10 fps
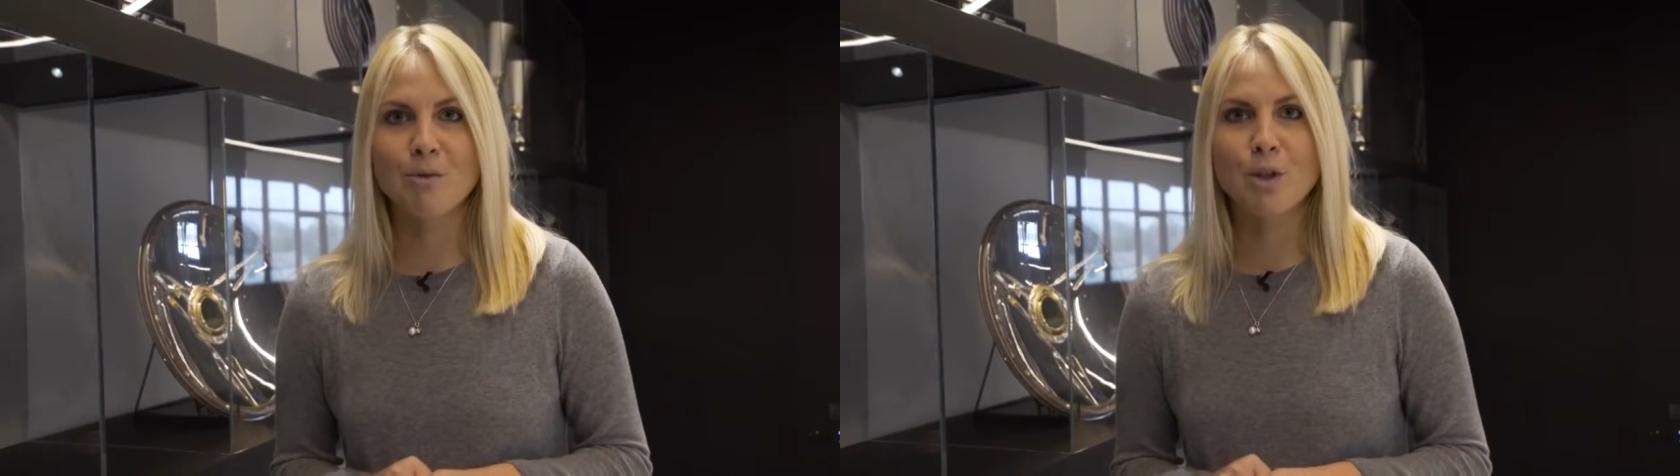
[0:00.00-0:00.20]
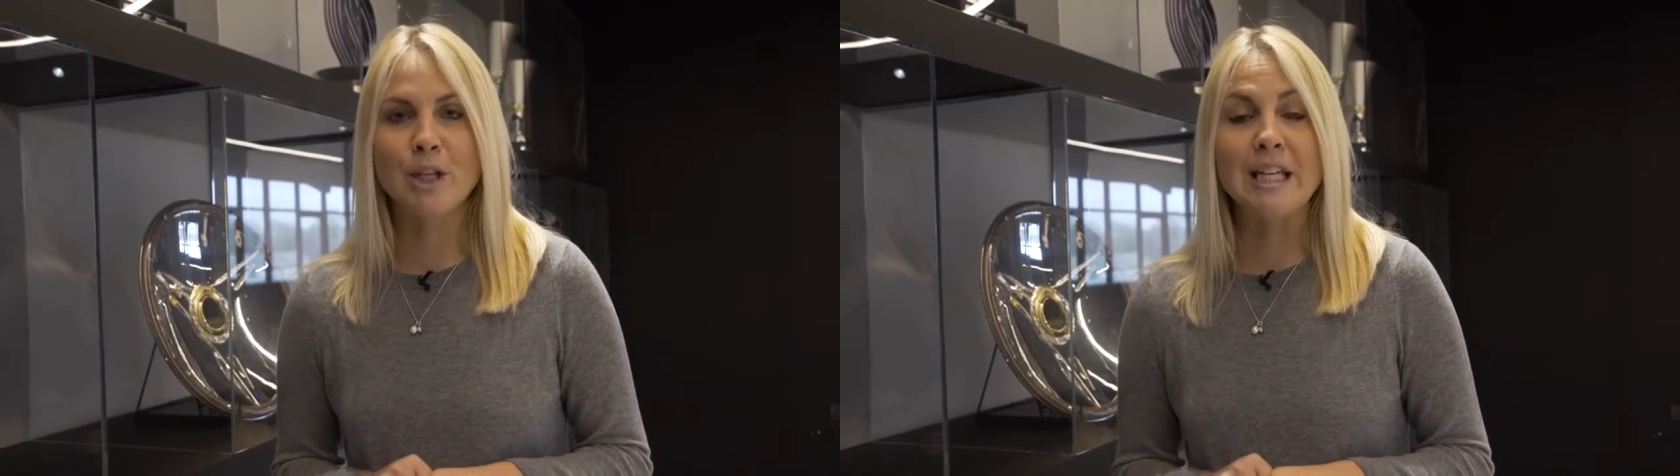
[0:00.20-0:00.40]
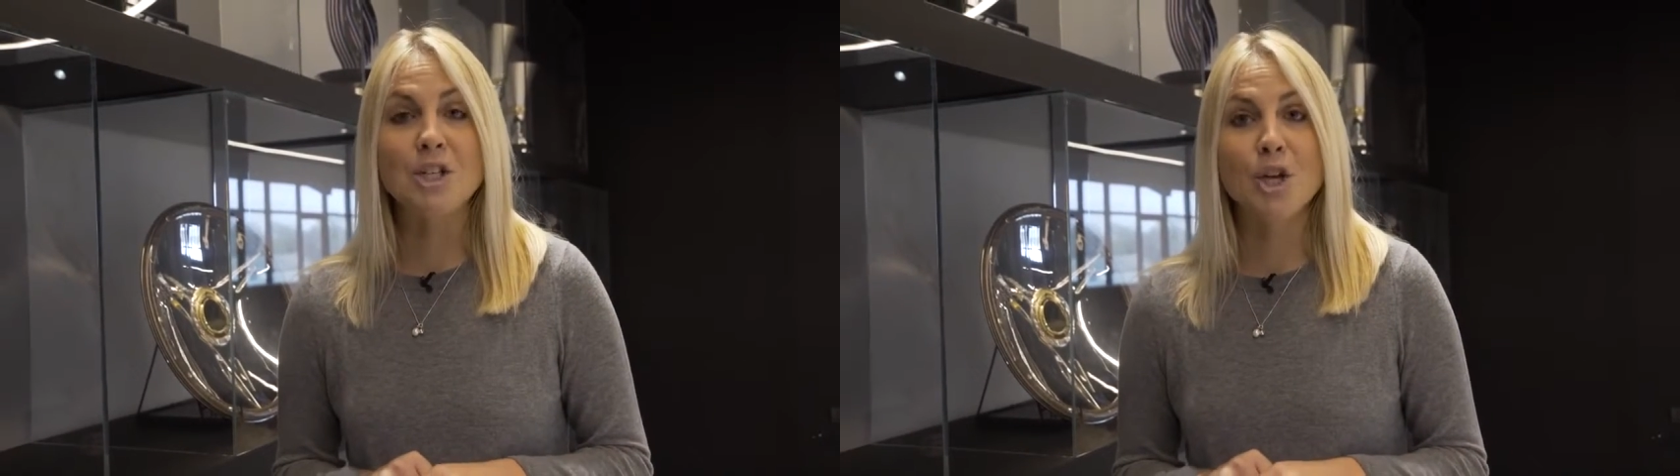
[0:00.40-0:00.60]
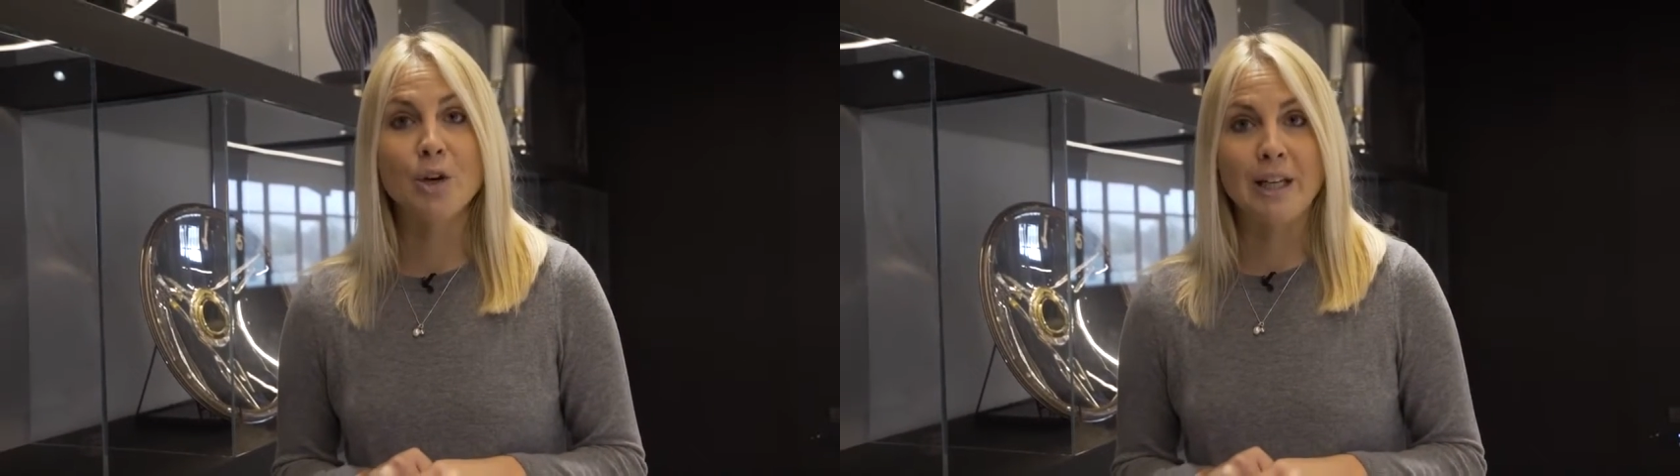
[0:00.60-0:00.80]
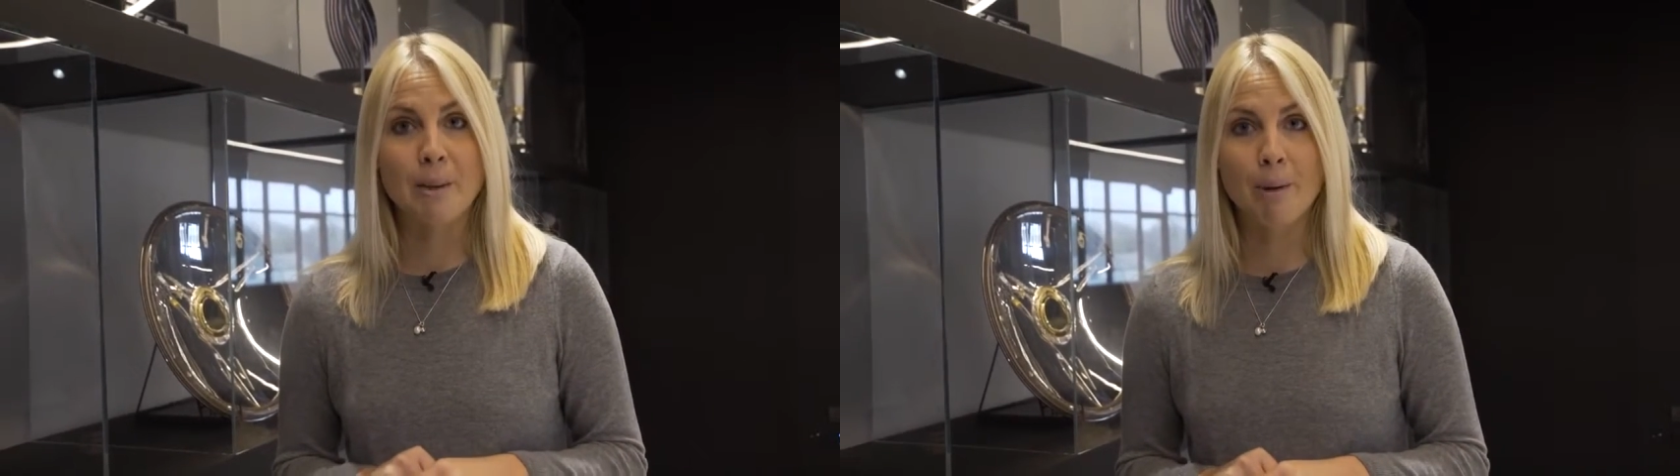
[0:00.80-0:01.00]
rookie
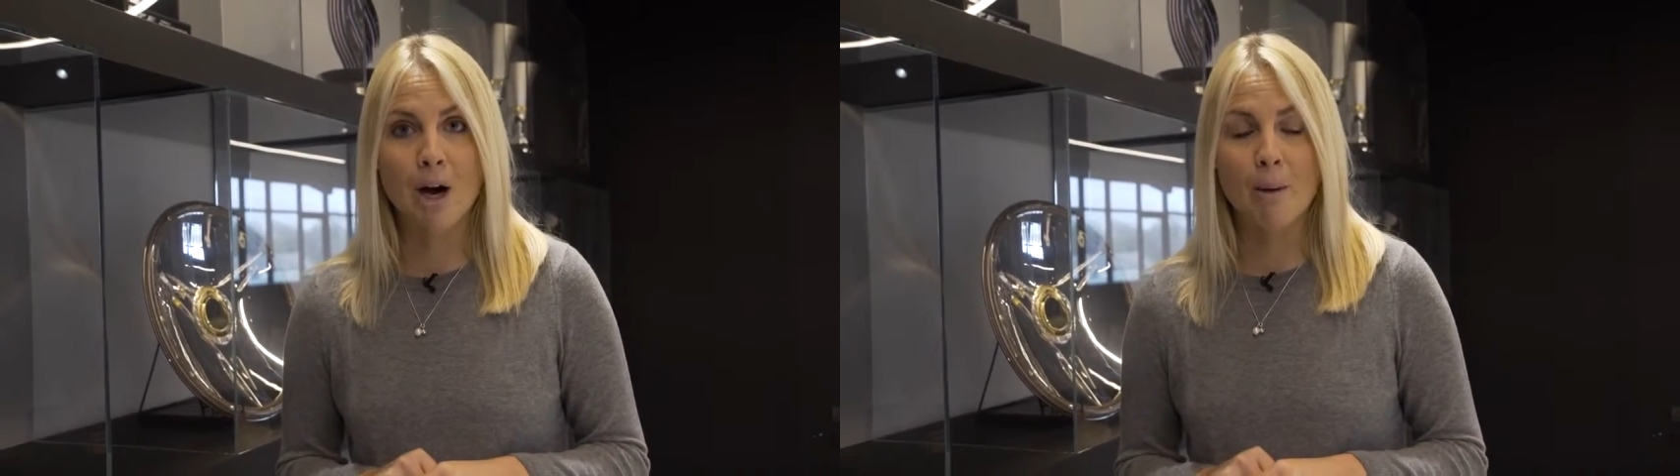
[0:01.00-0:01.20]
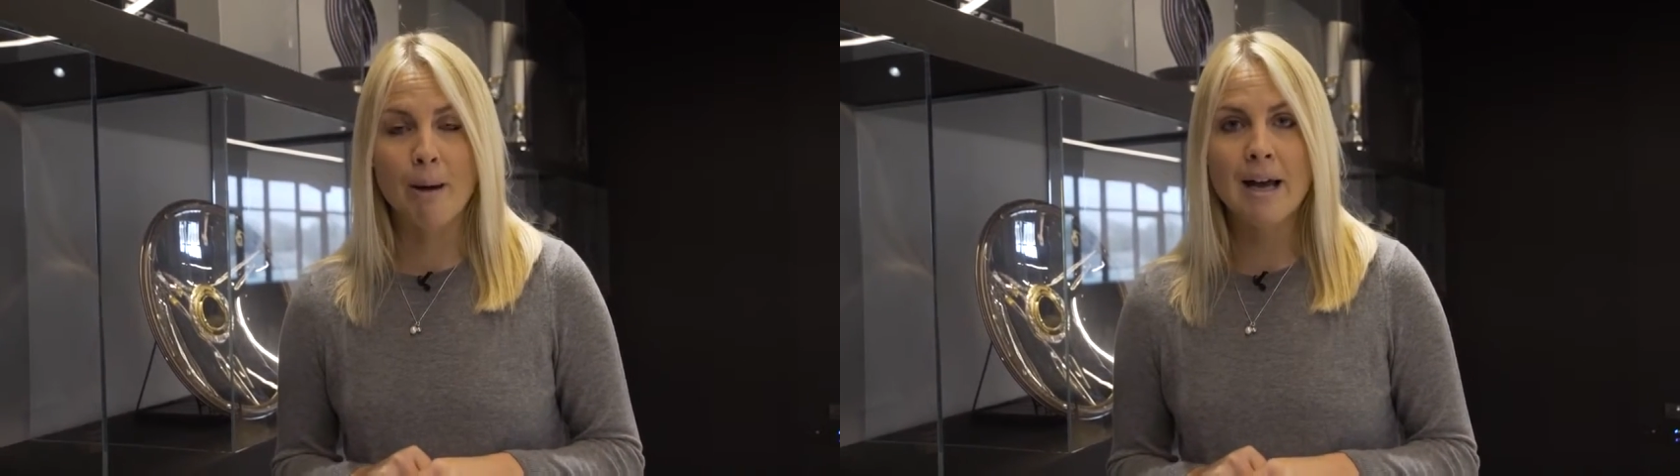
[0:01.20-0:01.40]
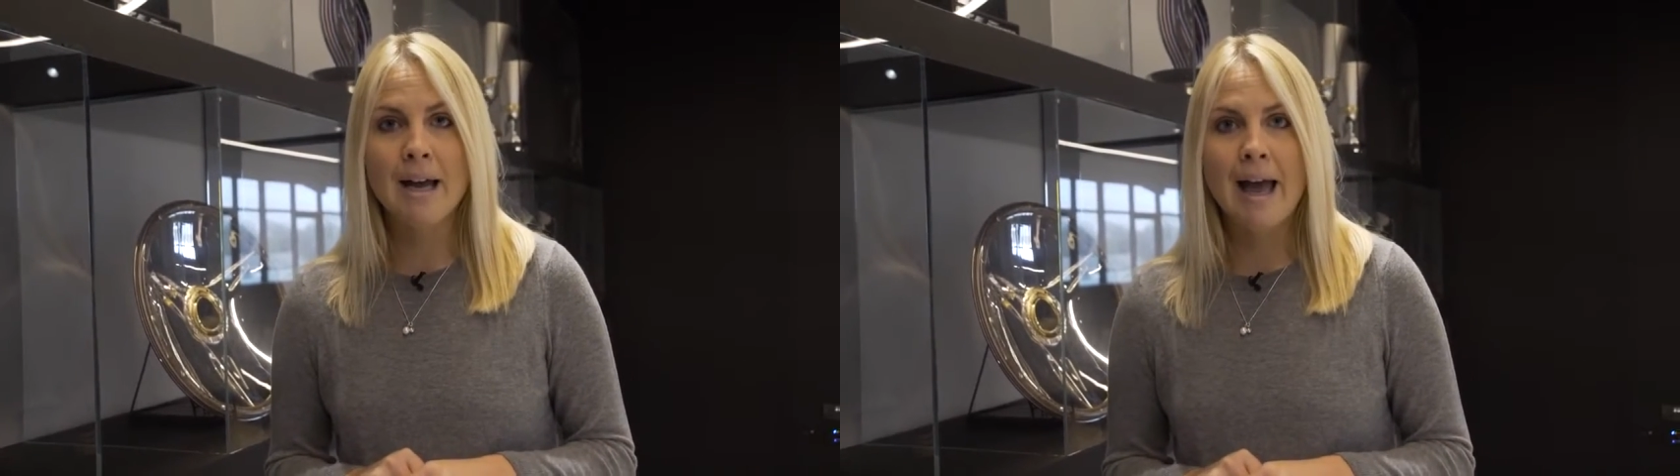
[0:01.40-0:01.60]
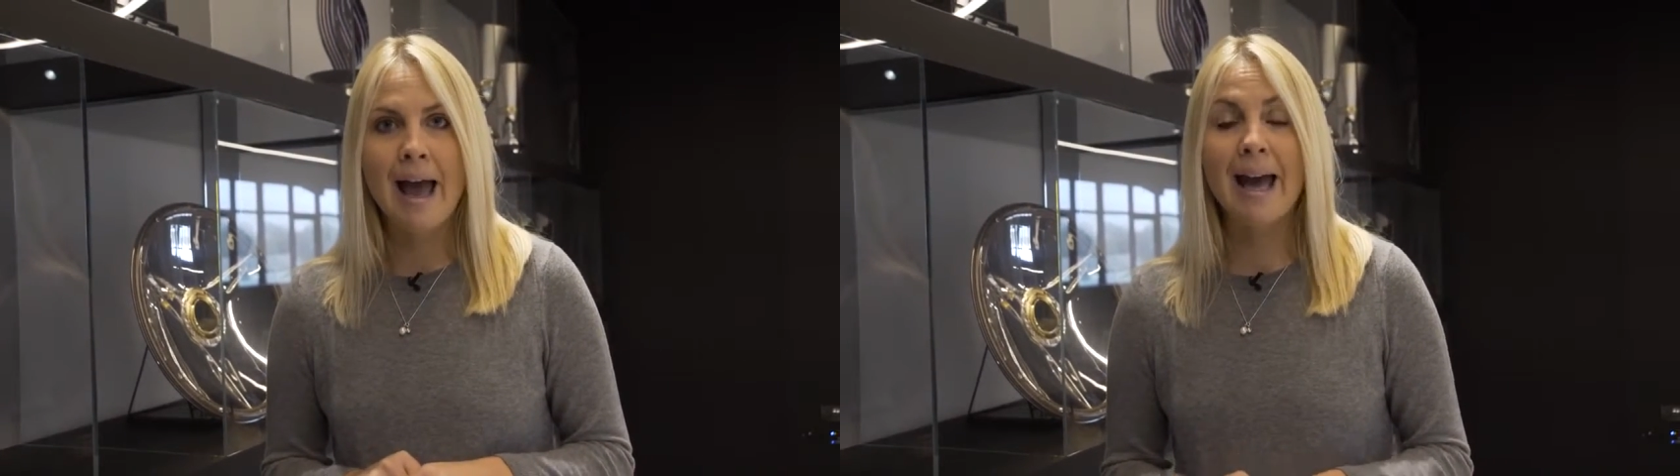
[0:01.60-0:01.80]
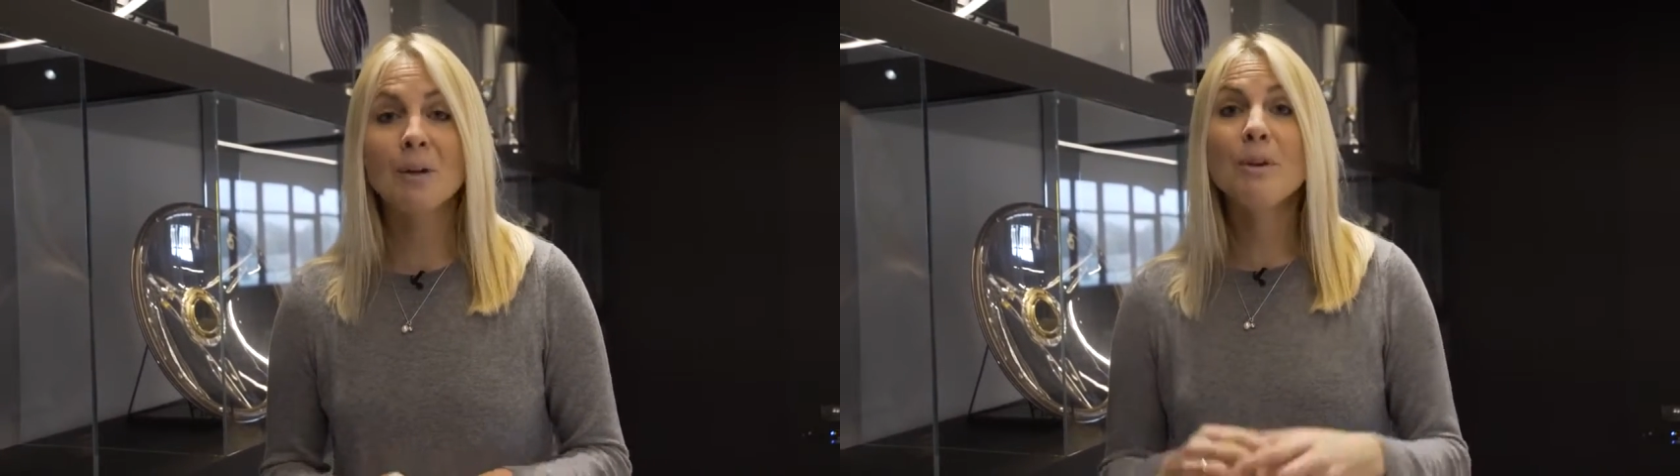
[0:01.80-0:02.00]
Jolyon Palmer.
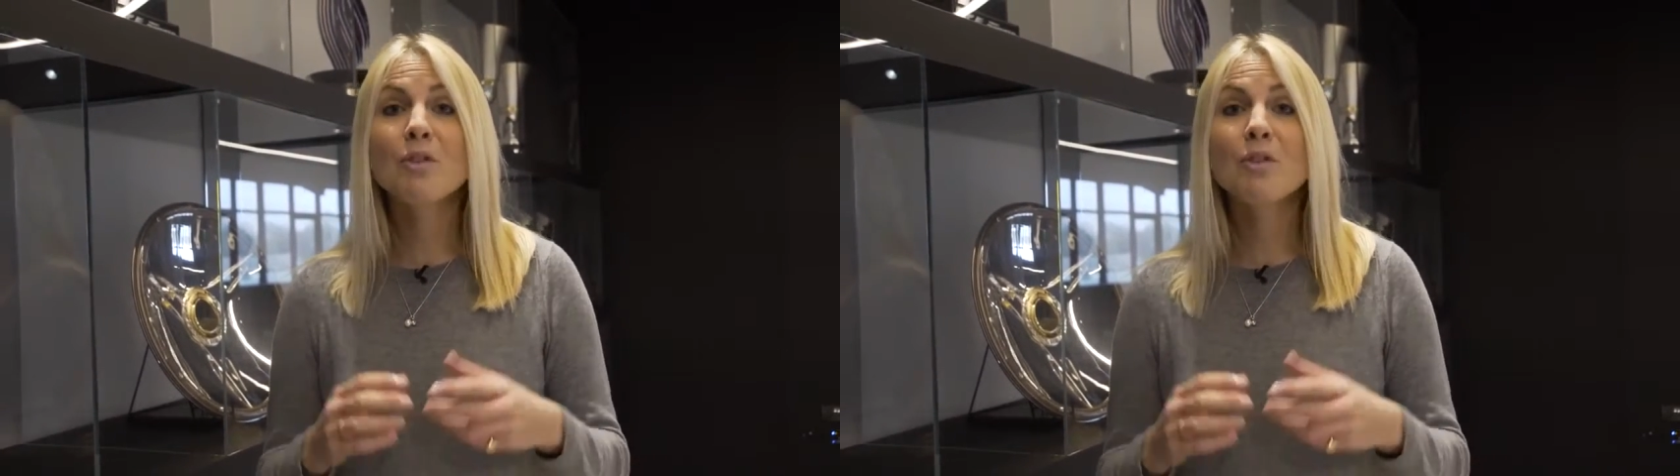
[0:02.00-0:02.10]
And